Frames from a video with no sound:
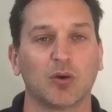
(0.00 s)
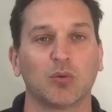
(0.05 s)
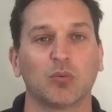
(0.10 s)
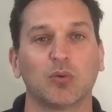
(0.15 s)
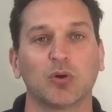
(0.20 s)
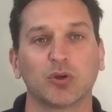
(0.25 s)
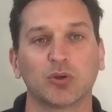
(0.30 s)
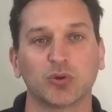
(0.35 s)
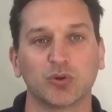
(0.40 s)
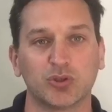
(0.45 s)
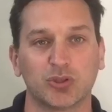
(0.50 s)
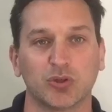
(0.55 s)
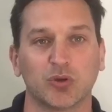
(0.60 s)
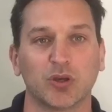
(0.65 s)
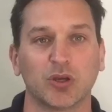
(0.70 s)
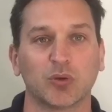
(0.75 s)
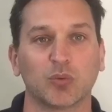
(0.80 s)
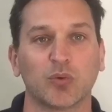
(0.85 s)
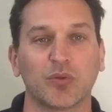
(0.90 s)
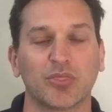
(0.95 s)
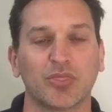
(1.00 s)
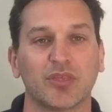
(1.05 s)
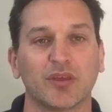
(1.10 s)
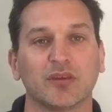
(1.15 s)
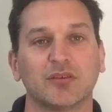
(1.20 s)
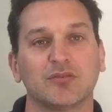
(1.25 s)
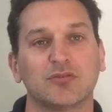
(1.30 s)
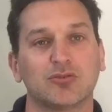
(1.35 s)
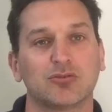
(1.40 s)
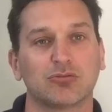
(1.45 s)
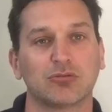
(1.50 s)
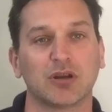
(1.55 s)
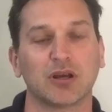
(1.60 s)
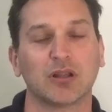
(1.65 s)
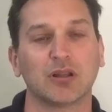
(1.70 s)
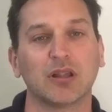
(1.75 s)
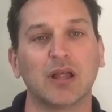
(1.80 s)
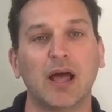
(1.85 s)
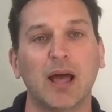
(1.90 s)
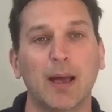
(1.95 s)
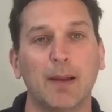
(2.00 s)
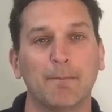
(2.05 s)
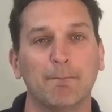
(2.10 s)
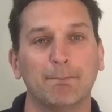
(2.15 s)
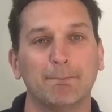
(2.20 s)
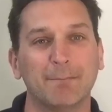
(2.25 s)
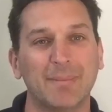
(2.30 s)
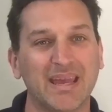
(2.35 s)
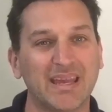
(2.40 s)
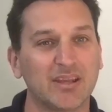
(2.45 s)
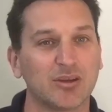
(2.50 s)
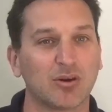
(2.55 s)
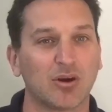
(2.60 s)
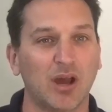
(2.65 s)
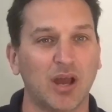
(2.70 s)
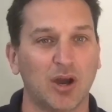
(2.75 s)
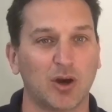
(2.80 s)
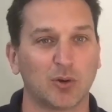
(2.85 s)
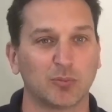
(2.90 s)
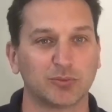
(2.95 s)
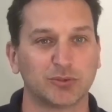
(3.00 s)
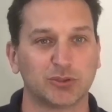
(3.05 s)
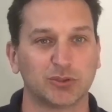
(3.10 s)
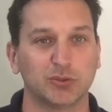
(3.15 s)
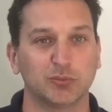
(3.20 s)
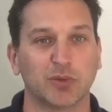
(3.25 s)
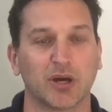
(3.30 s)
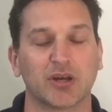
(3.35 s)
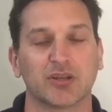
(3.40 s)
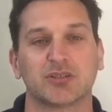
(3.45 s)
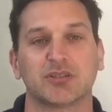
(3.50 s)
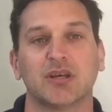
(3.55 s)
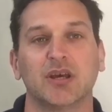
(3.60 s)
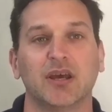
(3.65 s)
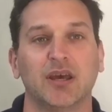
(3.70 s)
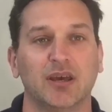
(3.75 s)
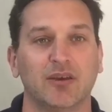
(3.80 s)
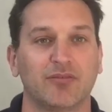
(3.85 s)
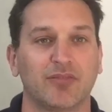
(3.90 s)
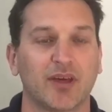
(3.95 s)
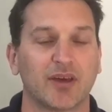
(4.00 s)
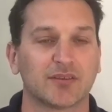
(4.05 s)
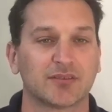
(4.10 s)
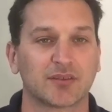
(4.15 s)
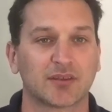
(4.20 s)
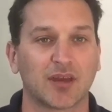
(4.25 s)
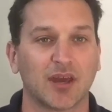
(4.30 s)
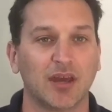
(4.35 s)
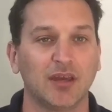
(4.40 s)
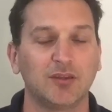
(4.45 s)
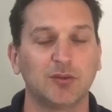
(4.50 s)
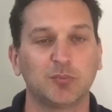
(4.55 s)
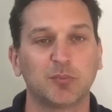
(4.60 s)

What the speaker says: what you're doing with this drill may not help too much. If that's the case,